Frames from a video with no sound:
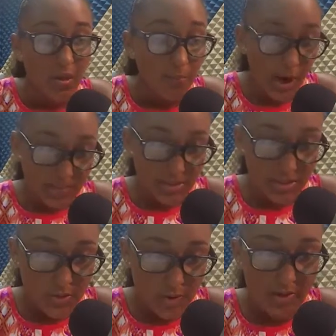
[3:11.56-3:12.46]
Props to
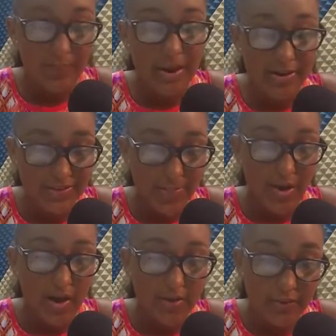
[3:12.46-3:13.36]
the 12 Proud of Them
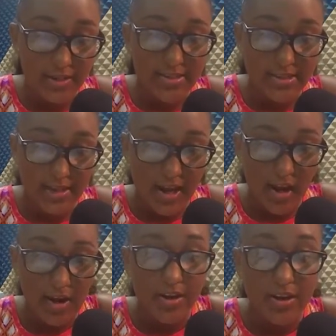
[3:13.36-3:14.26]
honorees. They
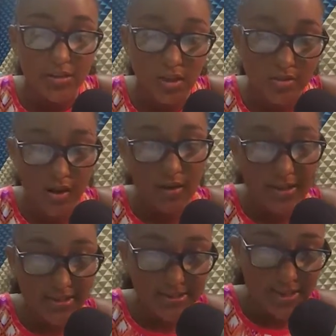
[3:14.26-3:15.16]
are Chantal
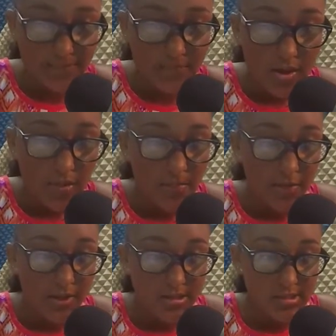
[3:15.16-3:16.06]
Hilton,
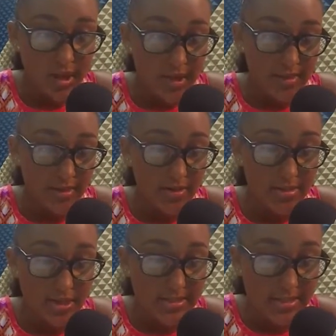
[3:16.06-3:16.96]
Mariko Scotland,
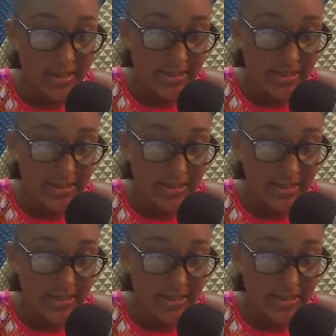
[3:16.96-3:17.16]
Jessica